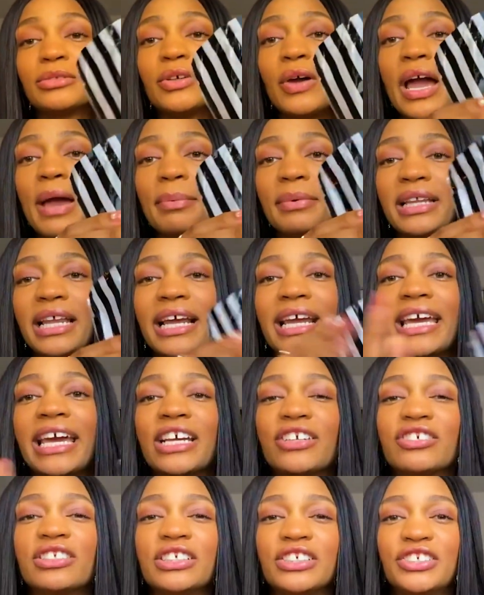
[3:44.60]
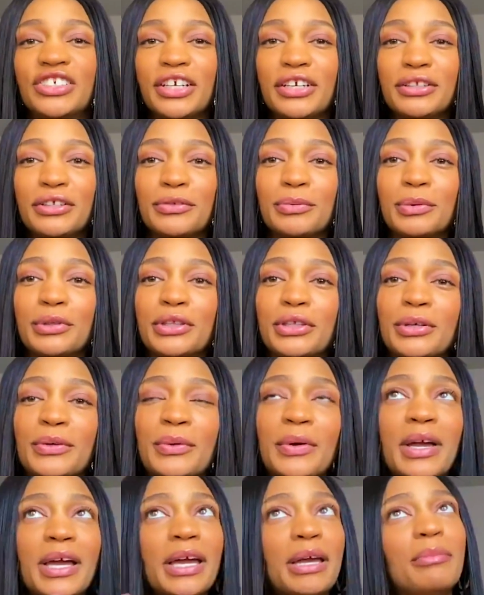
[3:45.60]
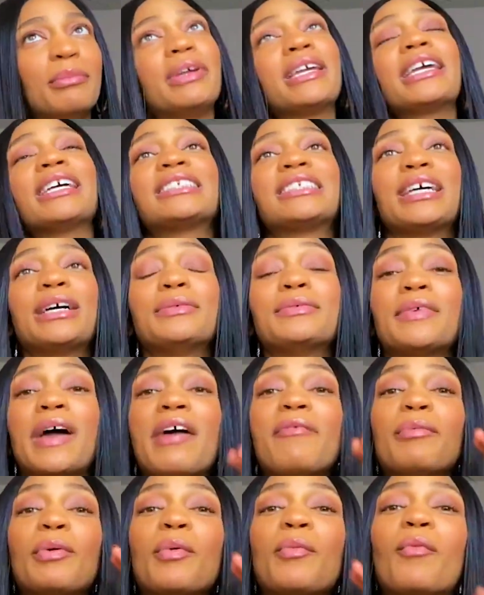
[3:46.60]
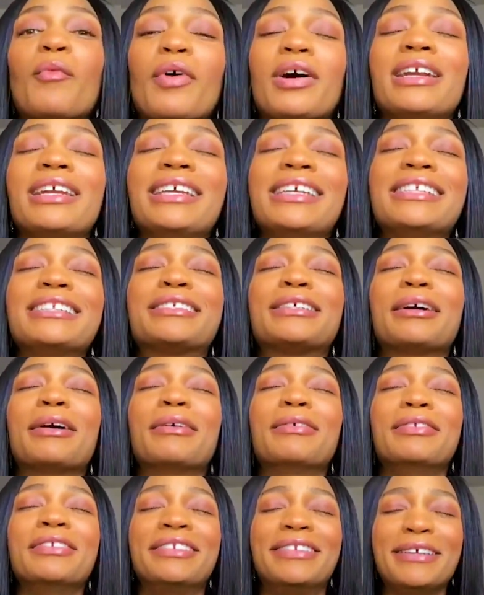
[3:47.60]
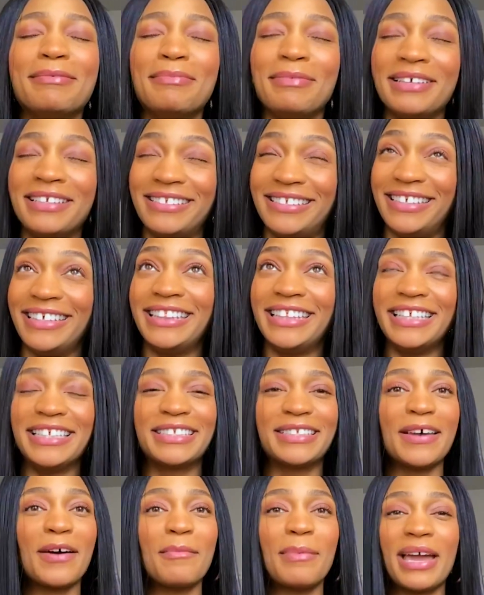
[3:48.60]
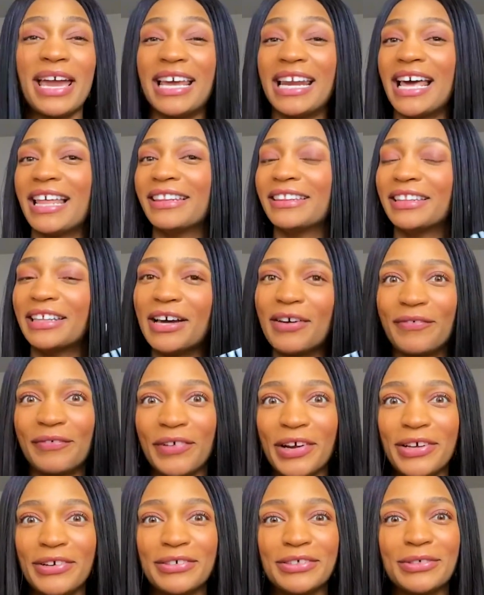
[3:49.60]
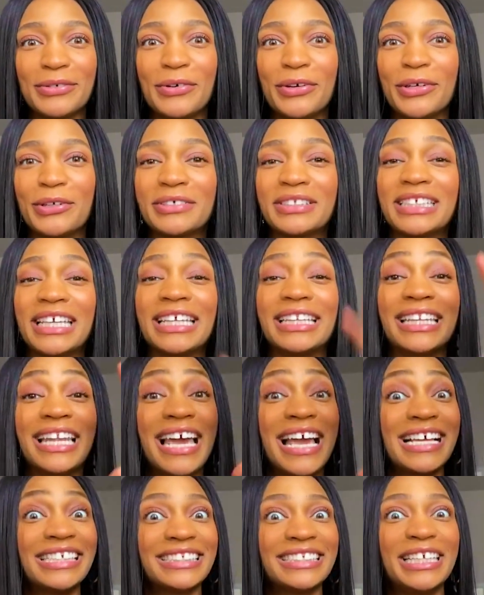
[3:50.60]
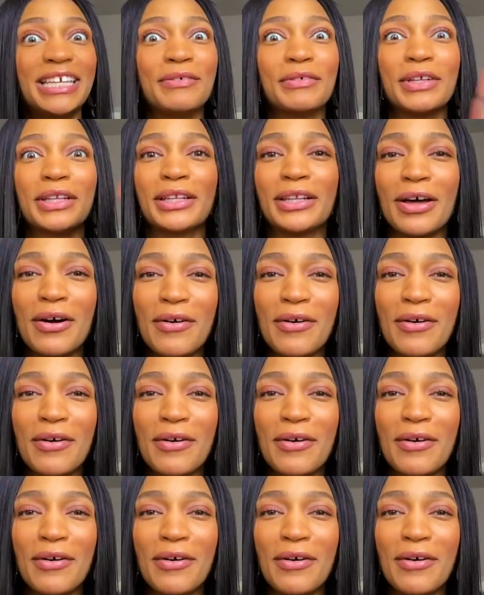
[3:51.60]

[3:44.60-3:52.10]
I'm so happy that I can actually share this with you because I've been wanting to dip into these so bad. I love fragrance oils. They last even